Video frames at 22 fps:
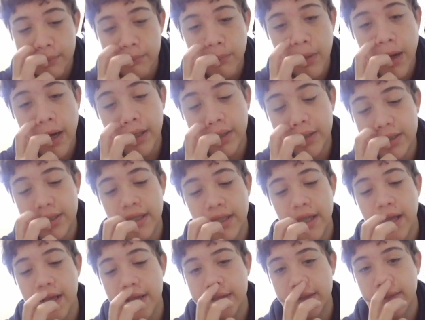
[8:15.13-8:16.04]
Magnus
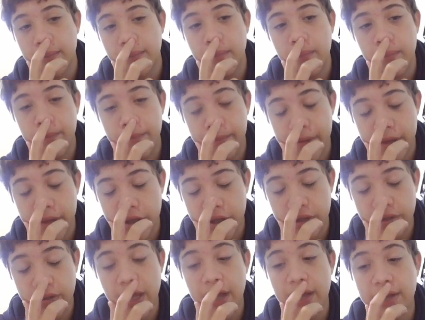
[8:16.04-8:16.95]
takes the
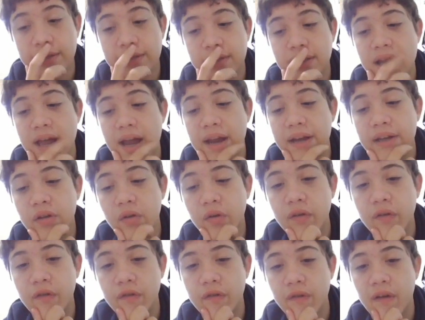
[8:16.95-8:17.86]
knight
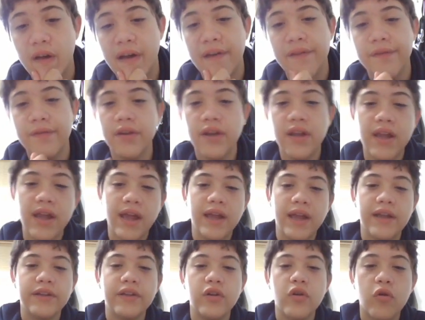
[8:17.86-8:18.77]
on e5,
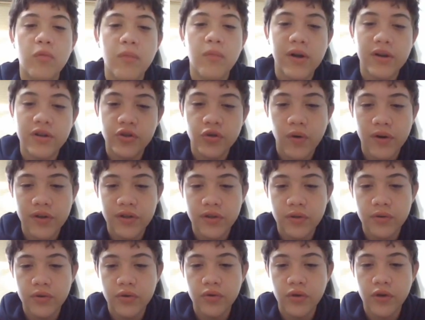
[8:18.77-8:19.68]
and no matter what
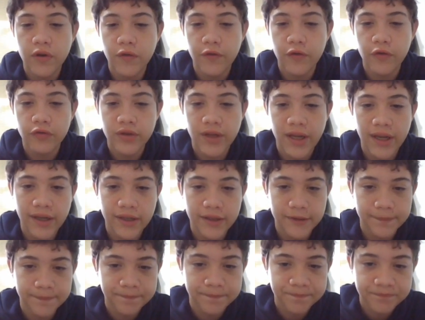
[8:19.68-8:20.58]
you do, if you
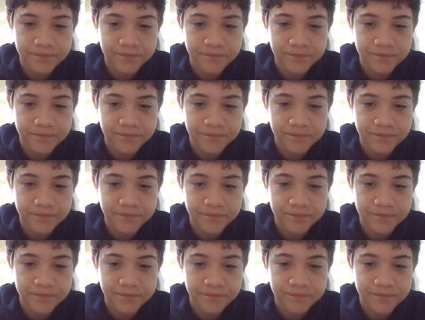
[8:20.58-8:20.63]
take